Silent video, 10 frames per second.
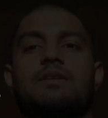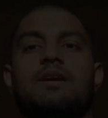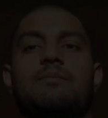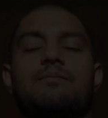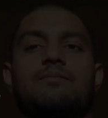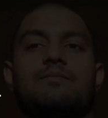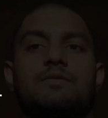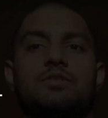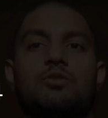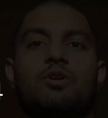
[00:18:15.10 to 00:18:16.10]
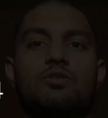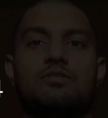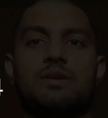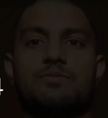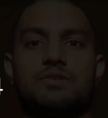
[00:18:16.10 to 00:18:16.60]
Yeah, so you want to
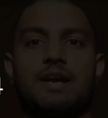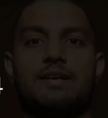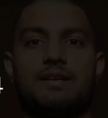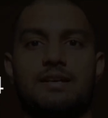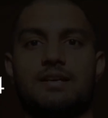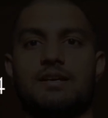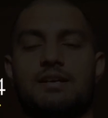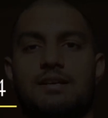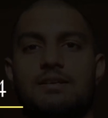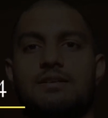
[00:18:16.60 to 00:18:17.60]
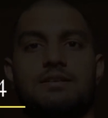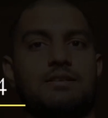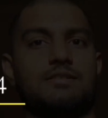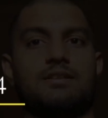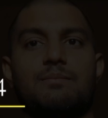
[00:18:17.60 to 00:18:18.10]
subtract
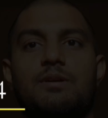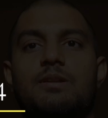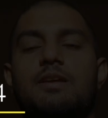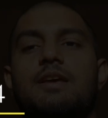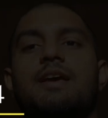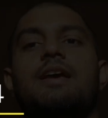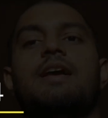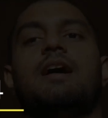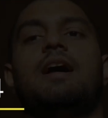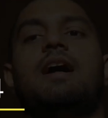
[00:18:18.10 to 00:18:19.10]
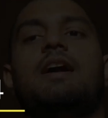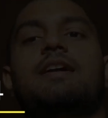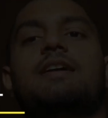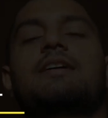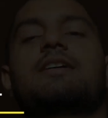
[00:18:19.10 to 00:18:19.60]
this number,
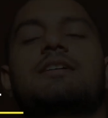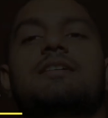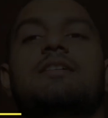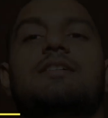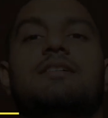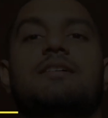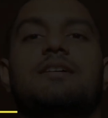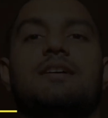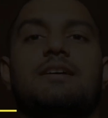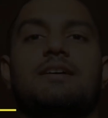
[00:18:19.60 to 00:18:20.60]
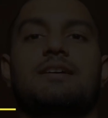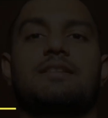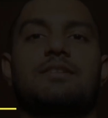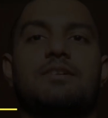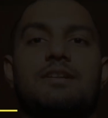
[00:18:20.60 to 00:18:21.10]
and
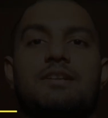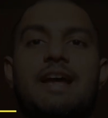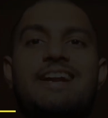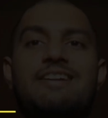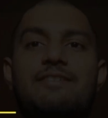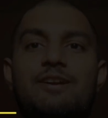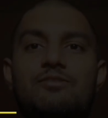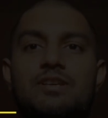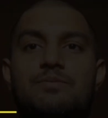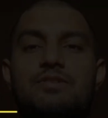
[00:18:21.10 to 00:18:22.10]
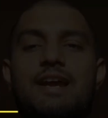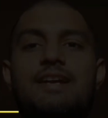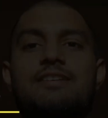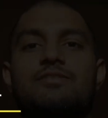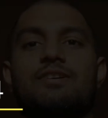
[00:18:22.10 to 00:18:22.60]
the right way to
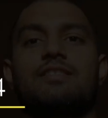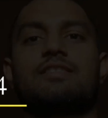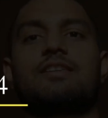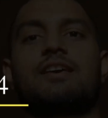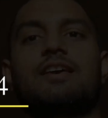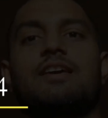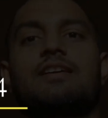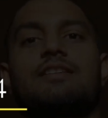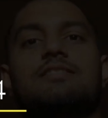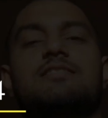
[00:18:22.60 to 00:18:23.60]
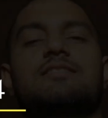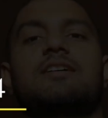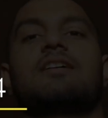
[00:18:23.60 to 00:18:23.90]
subtract is, you can think this